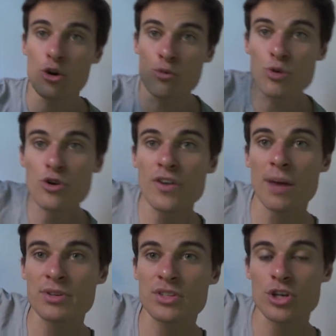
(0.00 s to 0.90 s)
who move
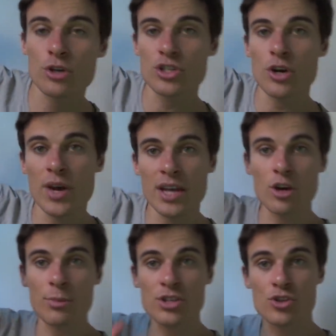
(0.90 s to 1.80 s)
up in
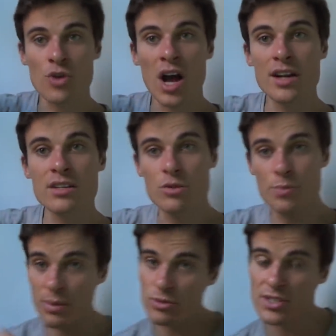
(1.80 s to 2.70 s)
socioeconomic stratas, who
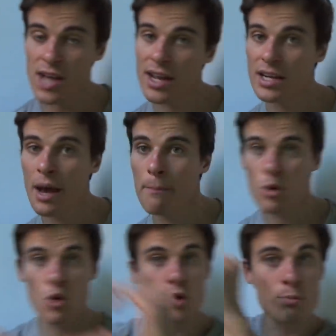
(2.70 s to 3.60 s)
people started out
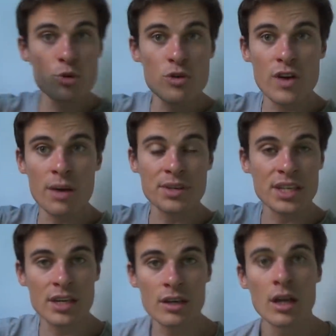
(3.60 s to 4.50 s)
poor and move up
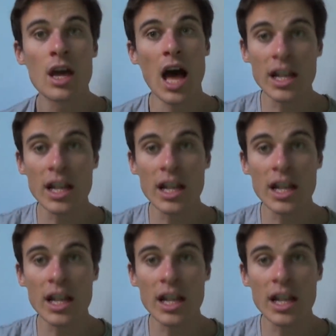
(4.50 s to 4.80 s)
here,